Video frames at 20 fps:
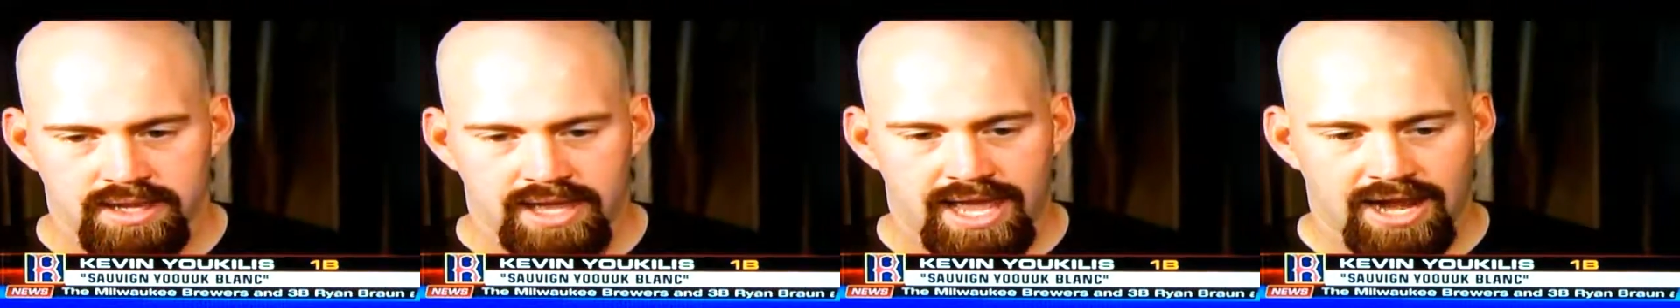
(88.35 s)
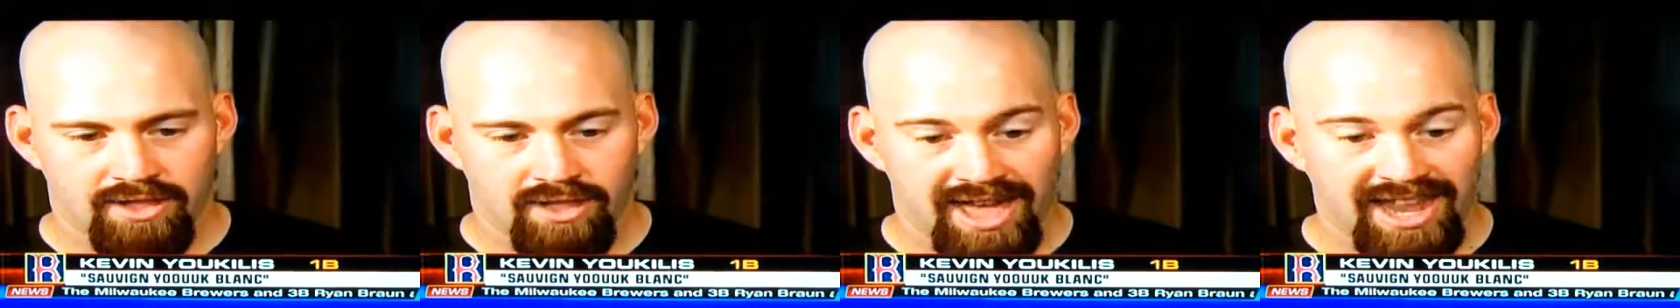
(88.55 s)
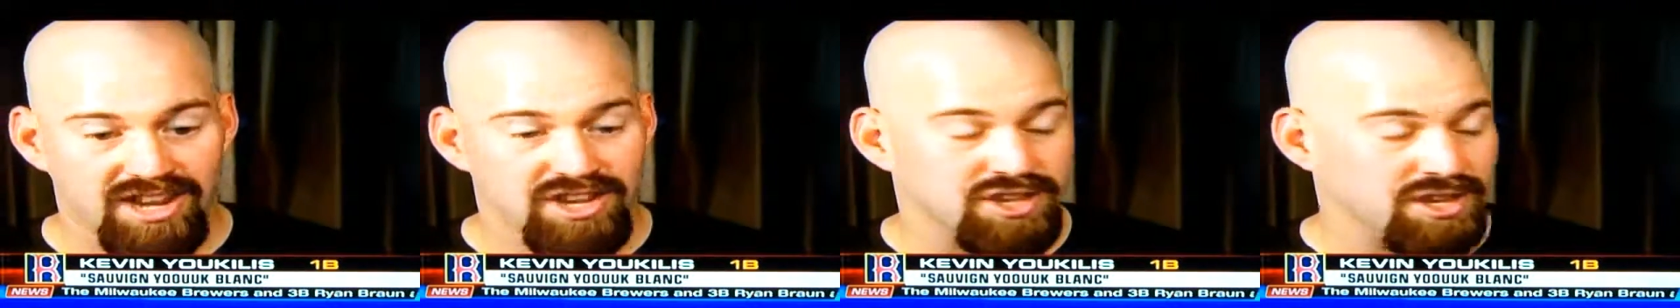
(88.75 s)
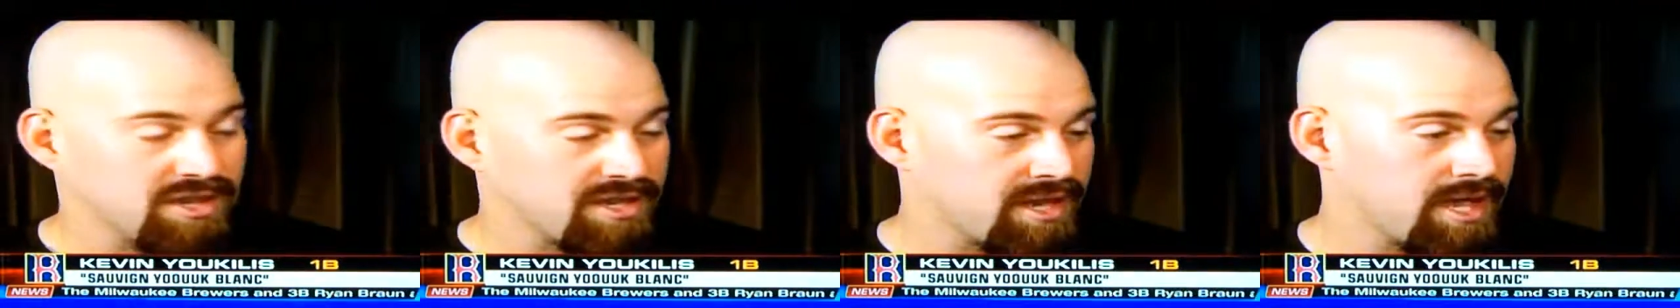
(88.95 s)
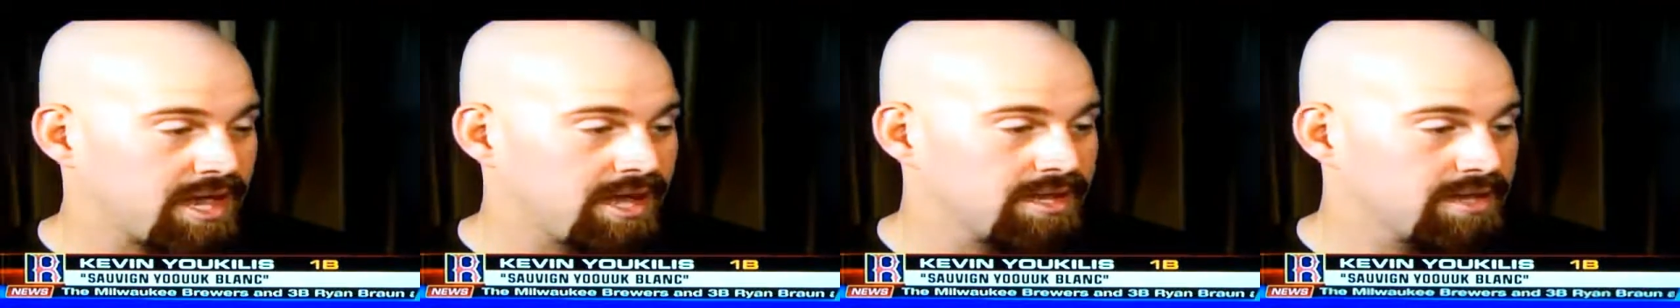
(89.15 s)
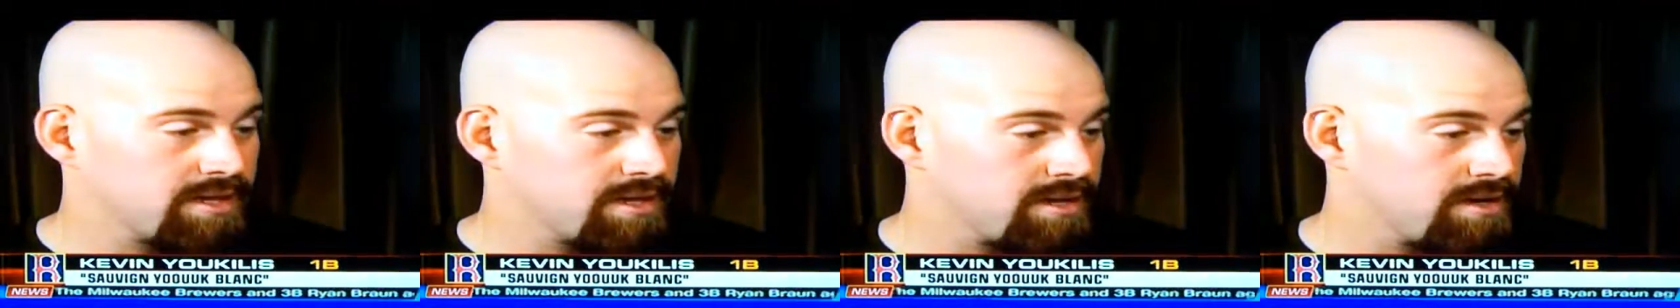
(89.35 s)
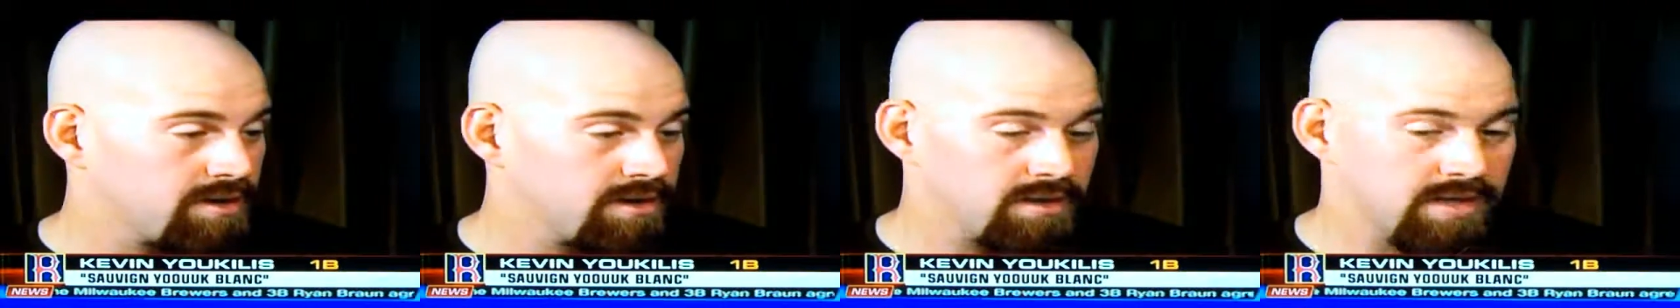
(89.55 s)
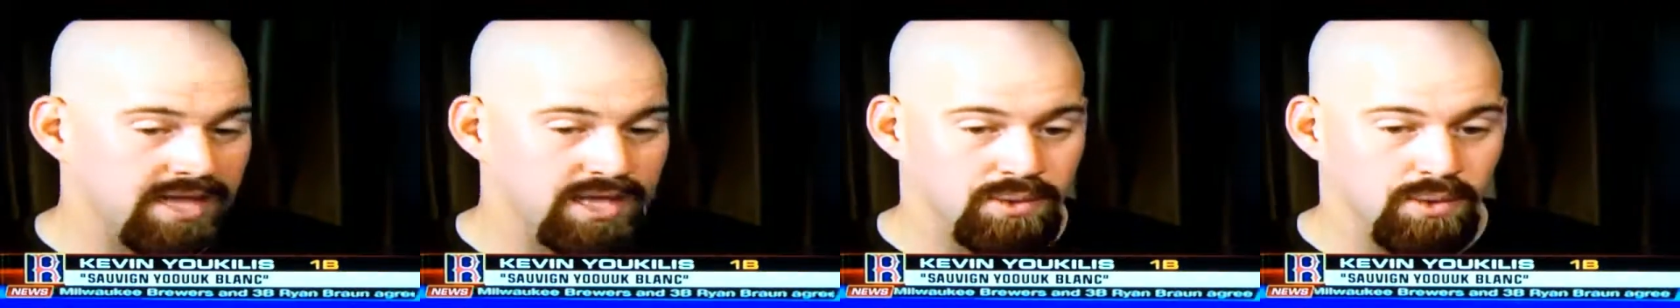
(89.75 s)
had a lot of success, and
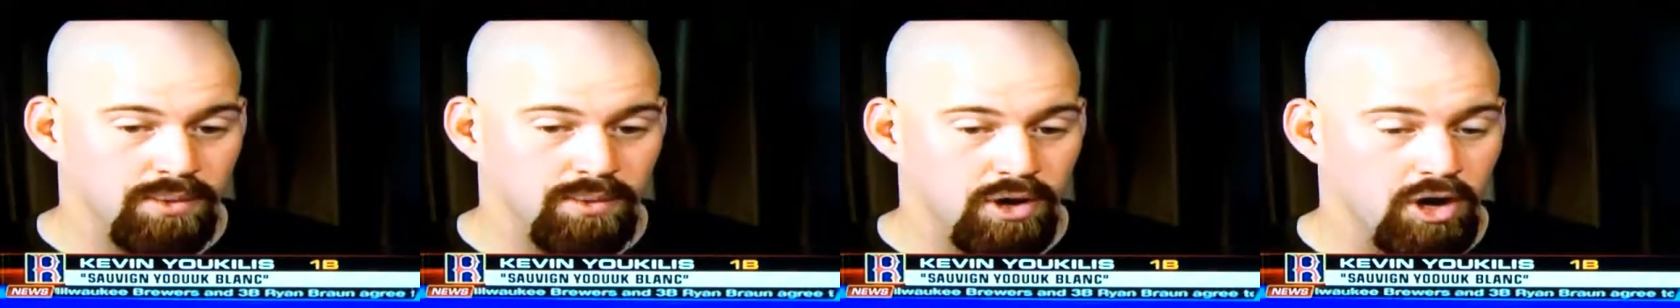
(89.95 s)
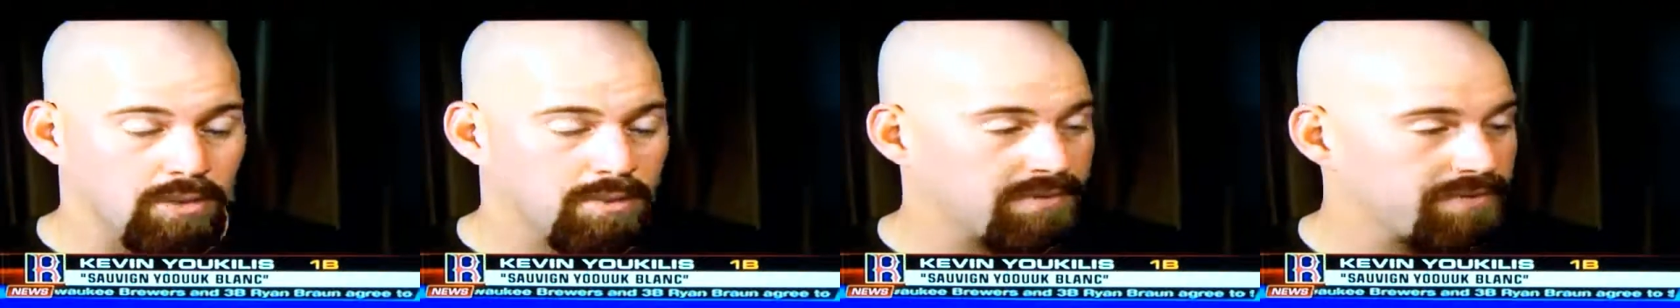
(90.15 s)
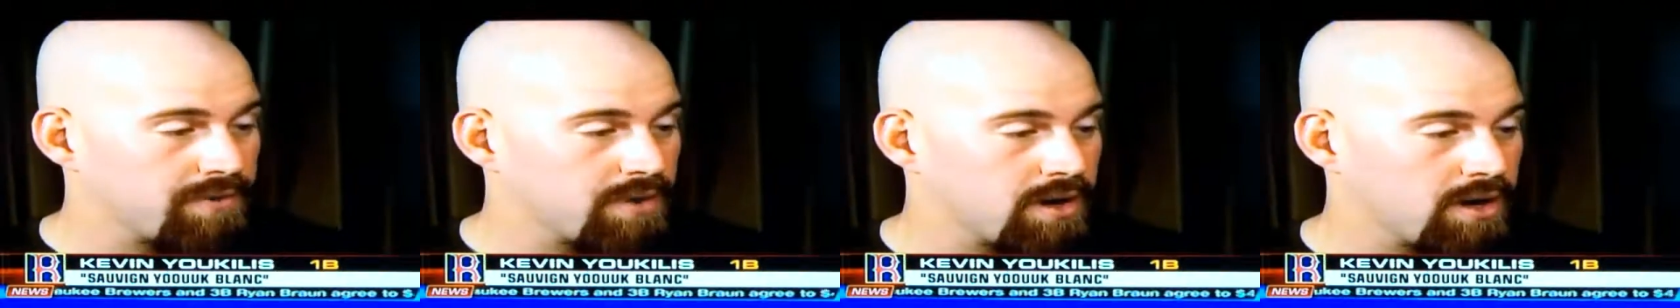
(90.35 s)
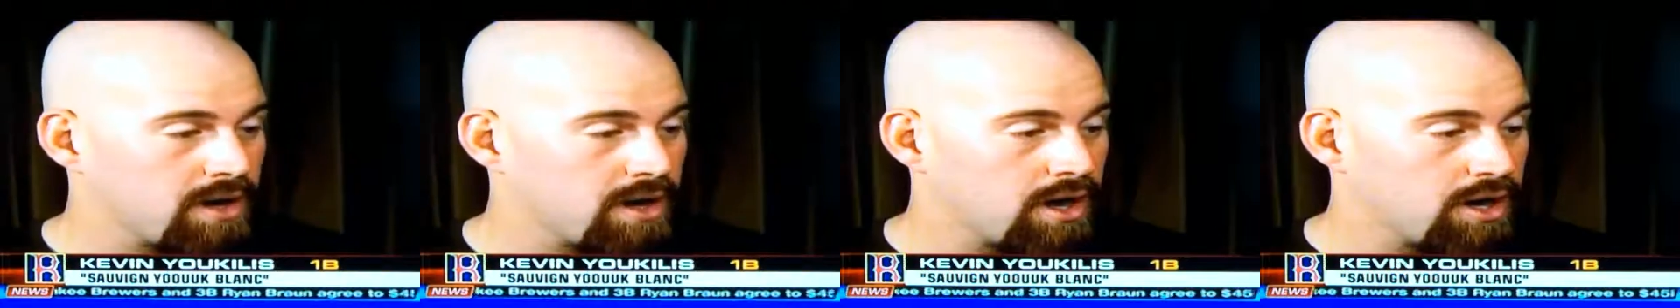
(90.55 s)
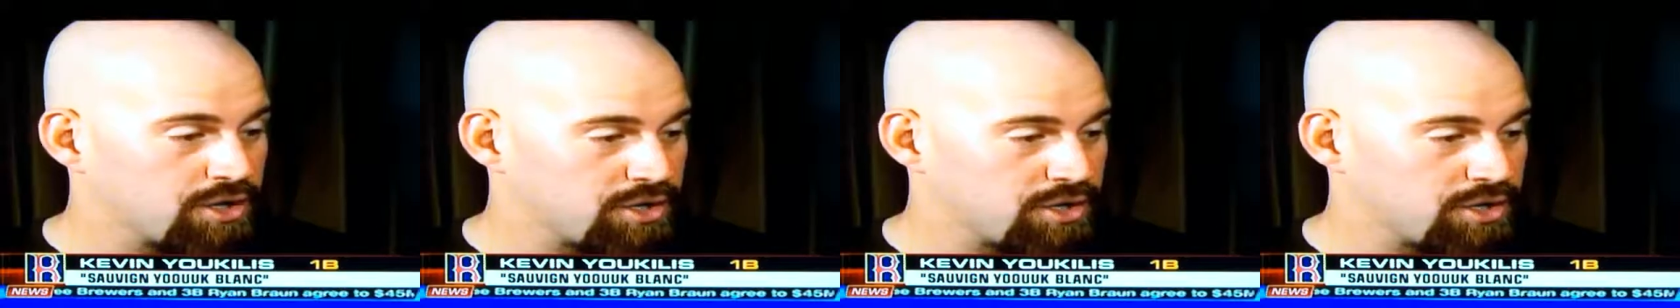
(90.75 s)
that's what we're hoping for our,